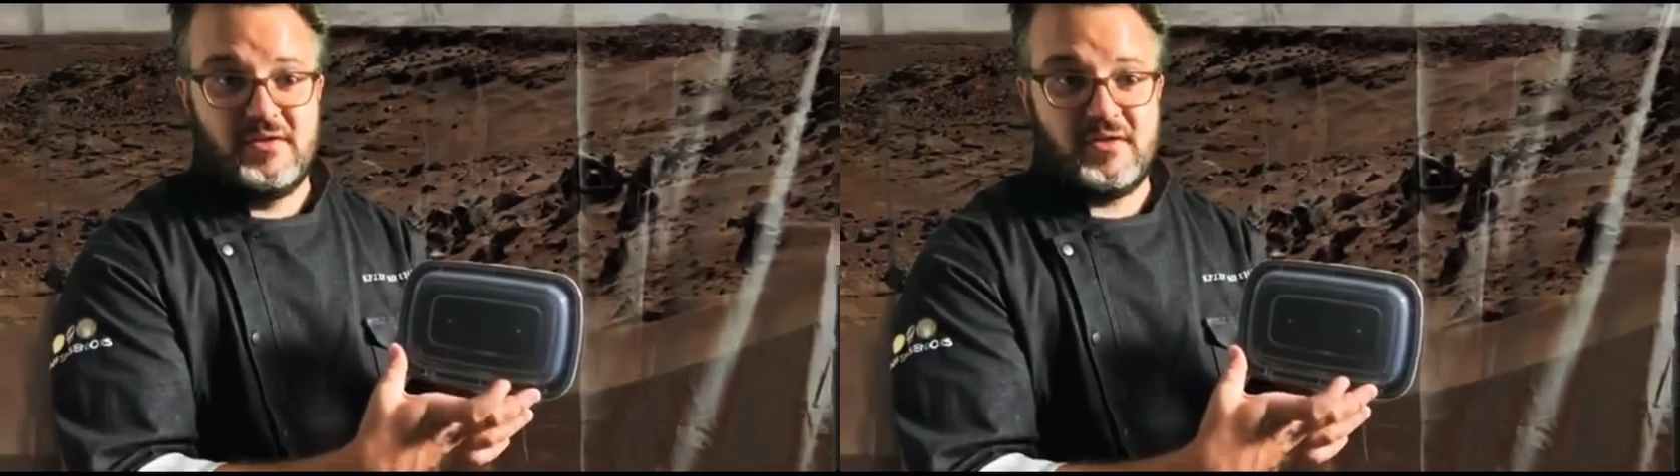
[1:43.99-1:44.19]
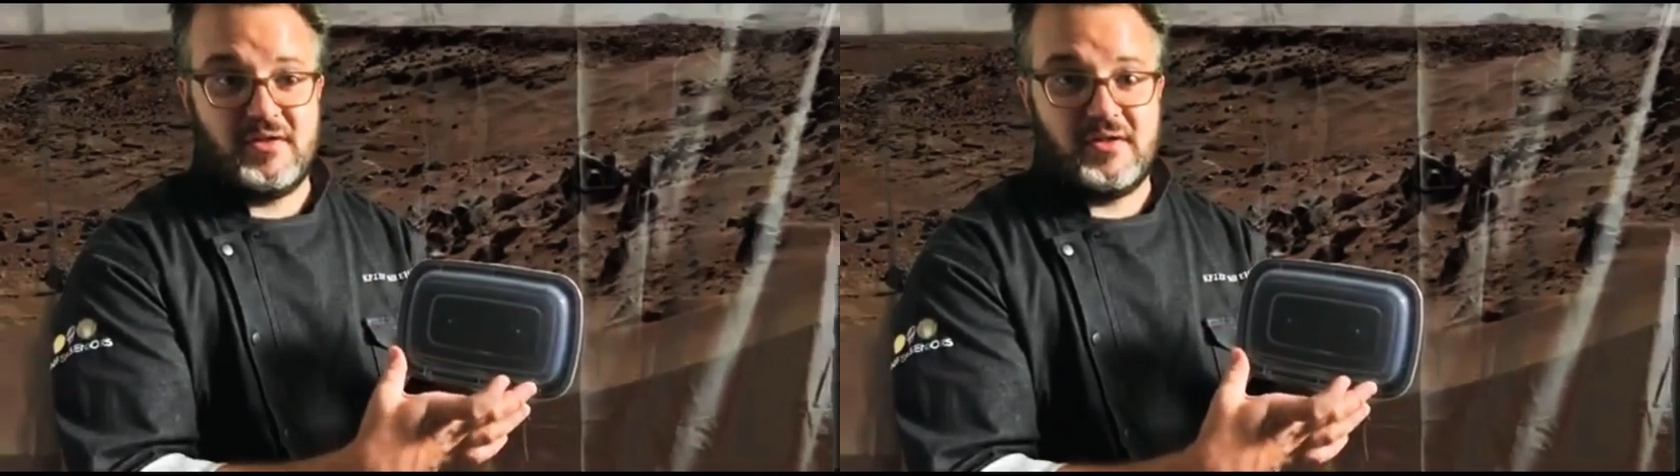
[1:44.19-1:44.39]

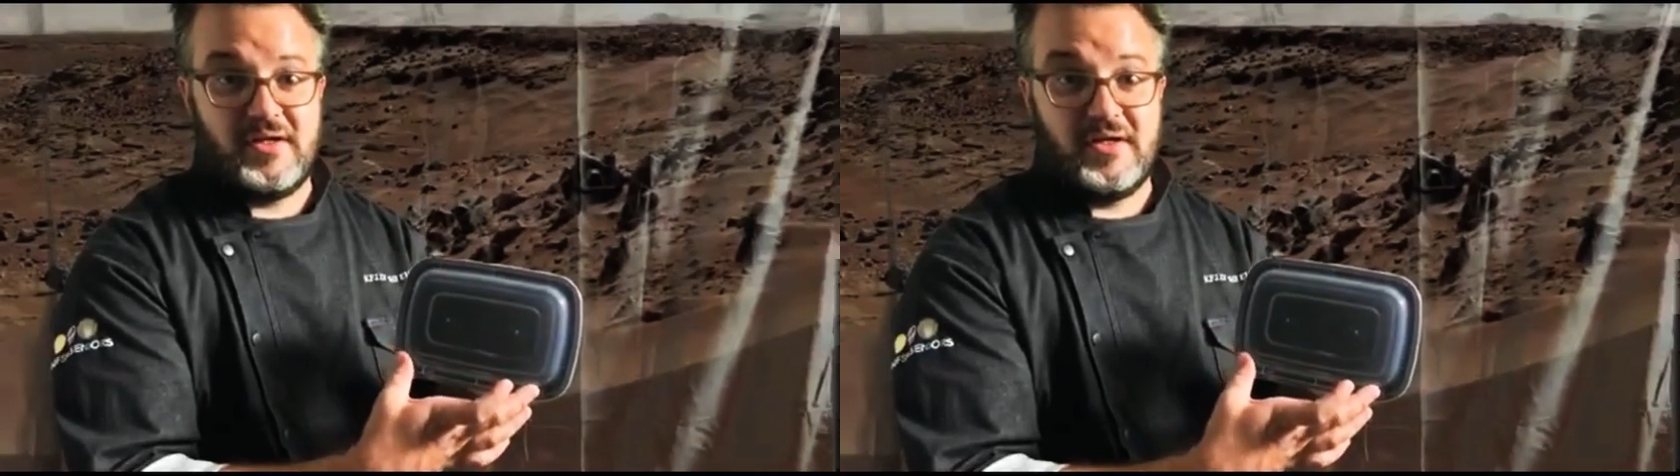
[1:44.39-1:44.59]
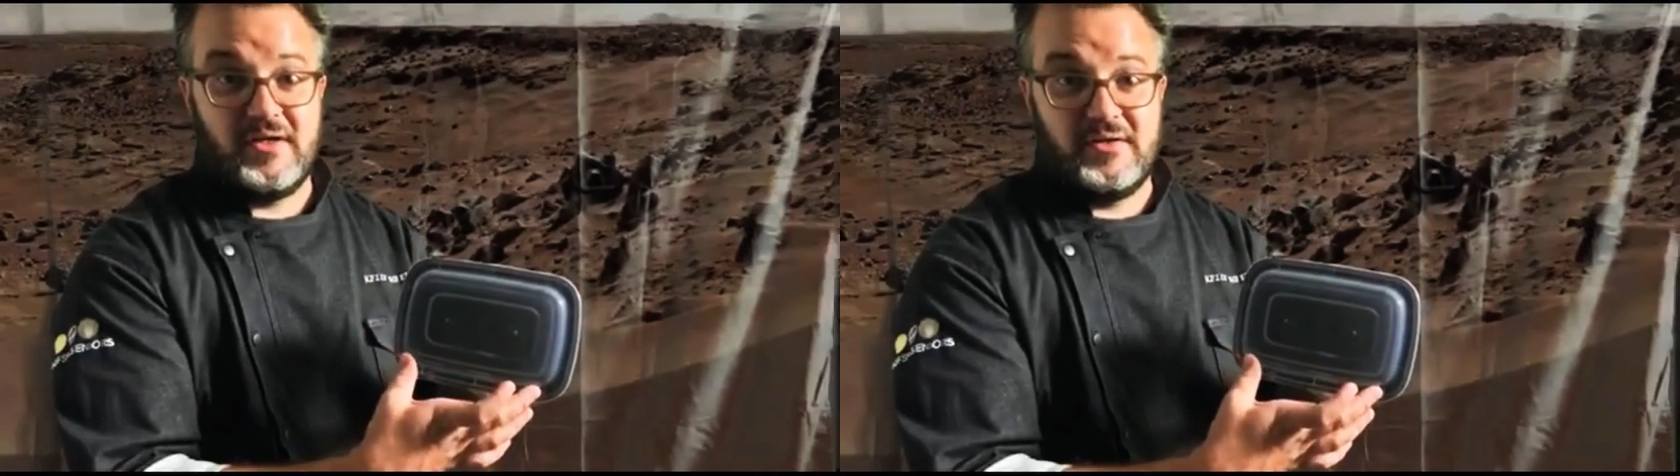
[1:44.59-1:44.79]

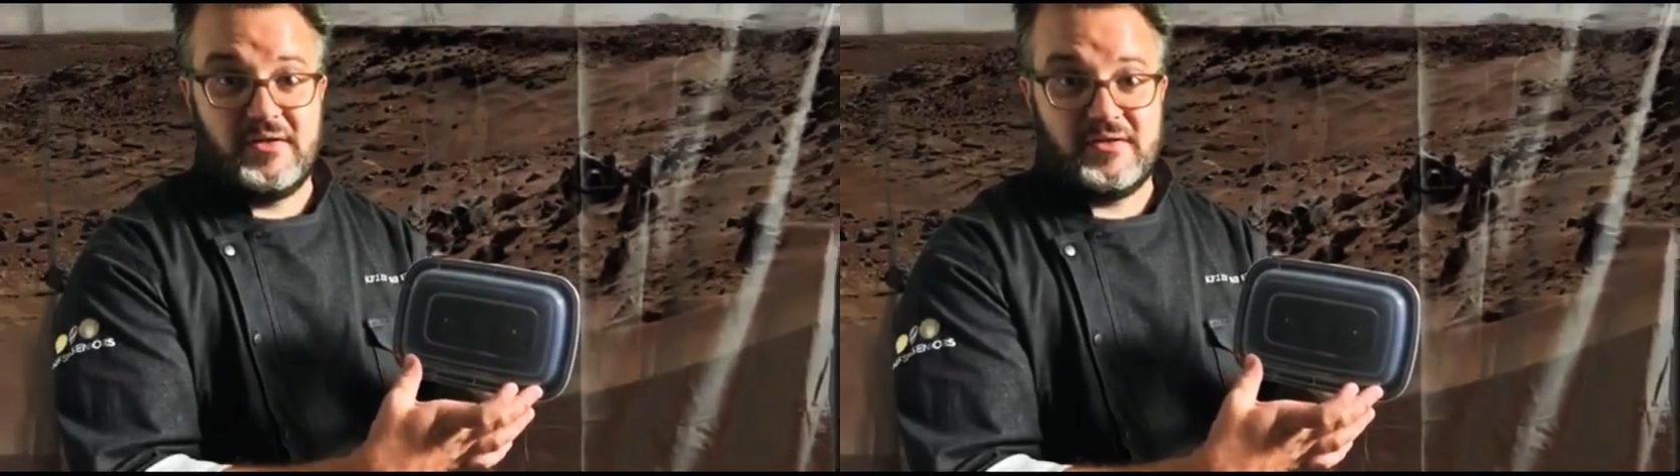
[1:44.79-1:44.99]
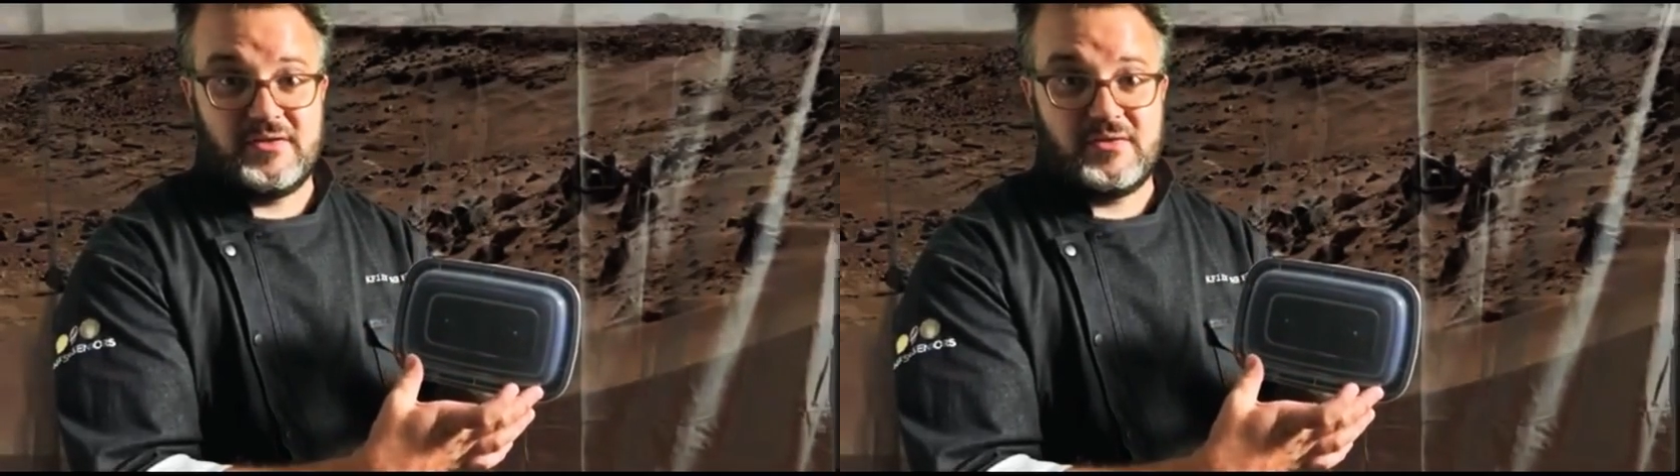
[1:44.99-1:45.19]

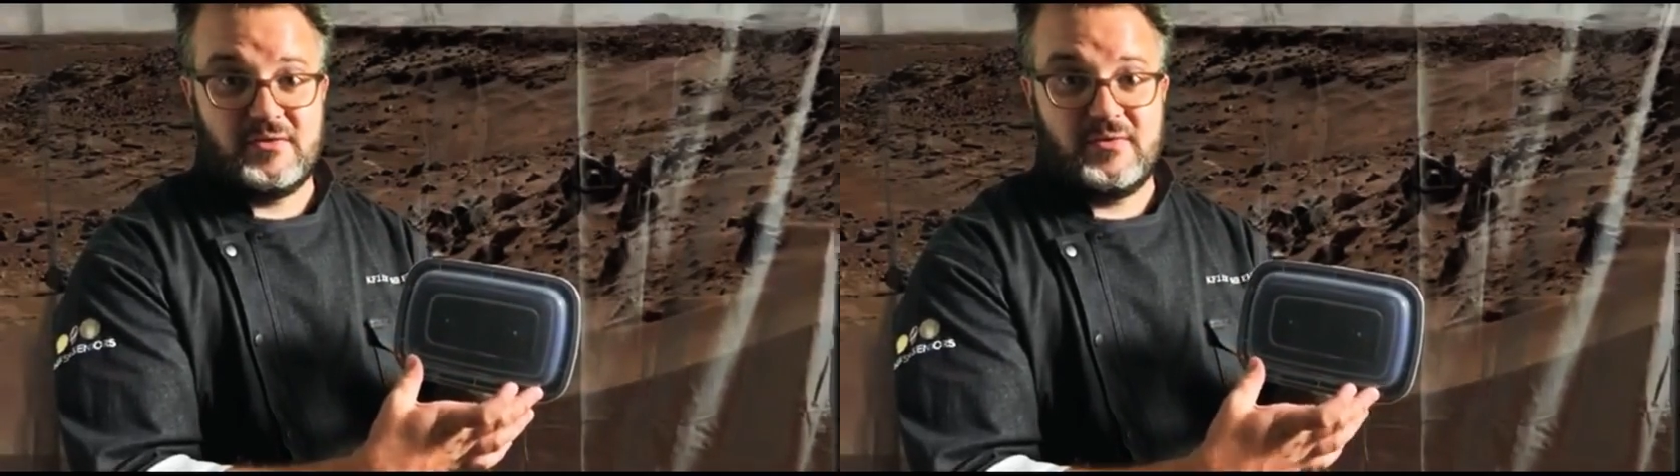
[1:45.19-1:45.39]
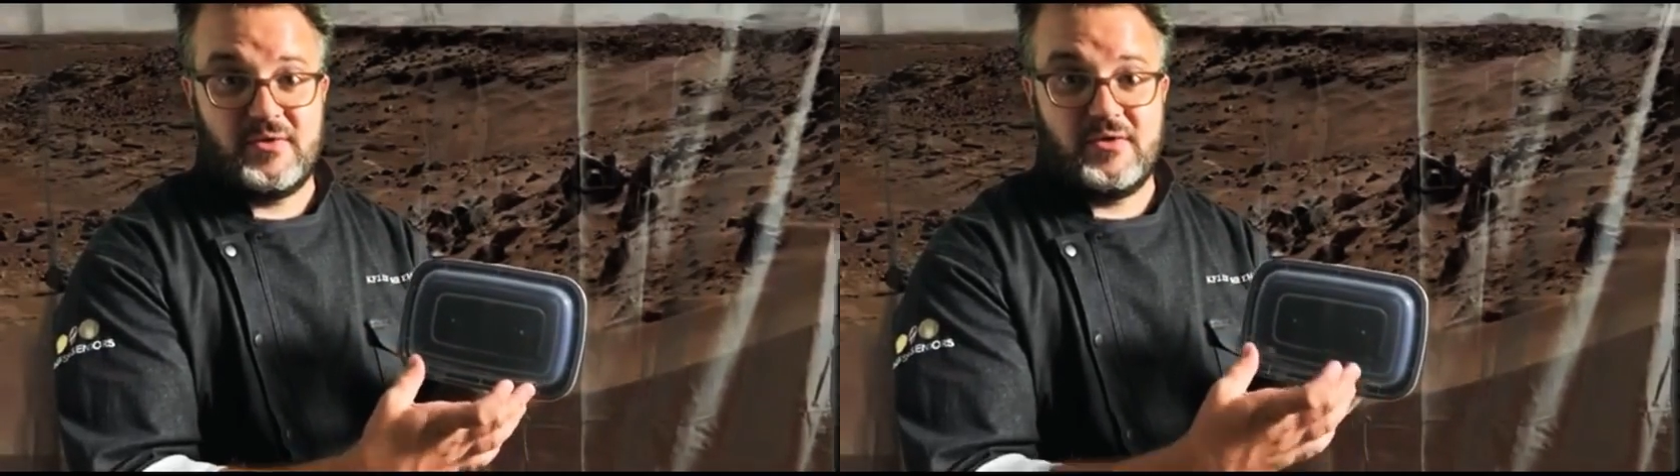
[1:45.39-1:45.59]
areas
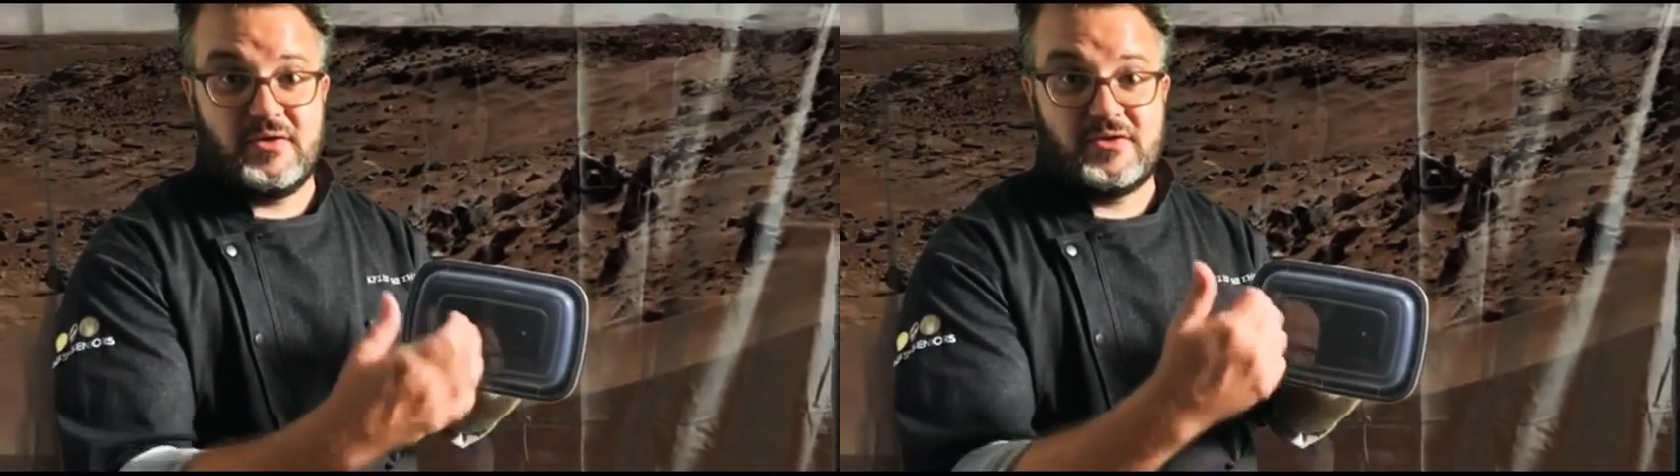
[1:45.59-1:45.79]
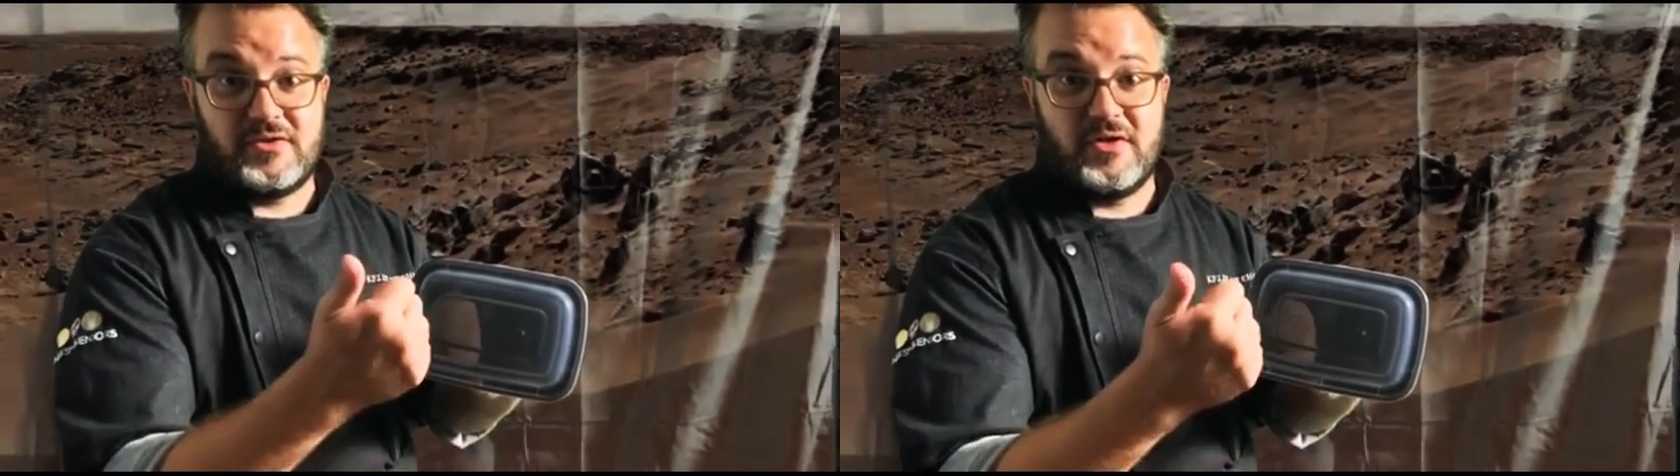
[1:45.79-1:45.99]
for a
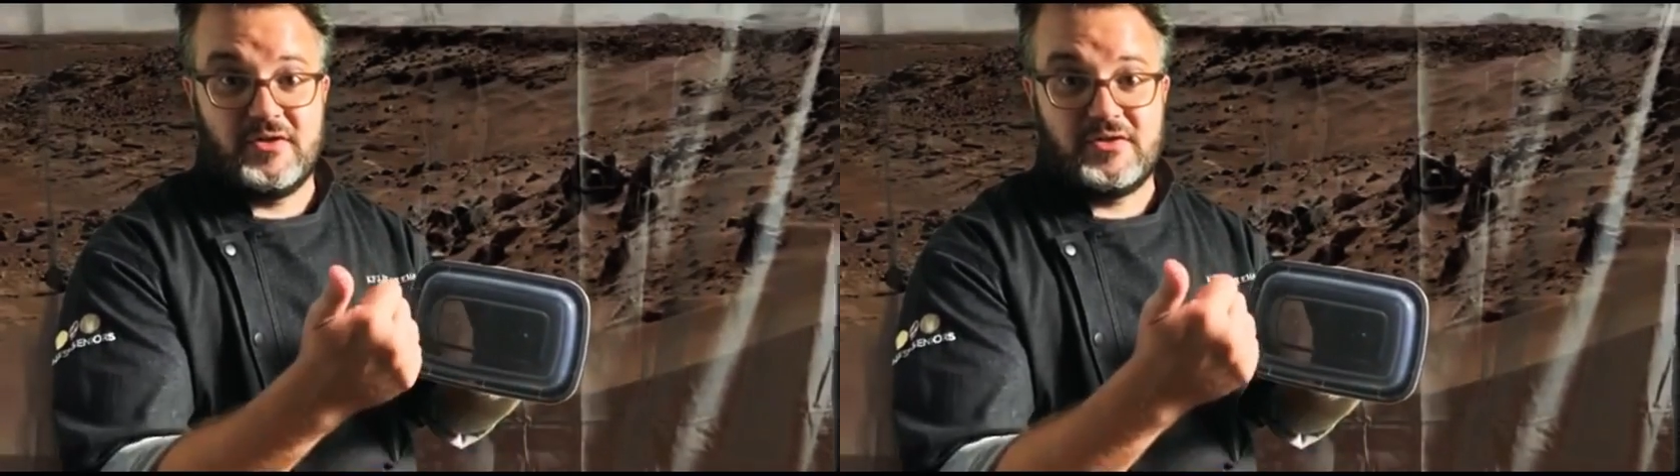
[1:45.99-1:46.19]
starch,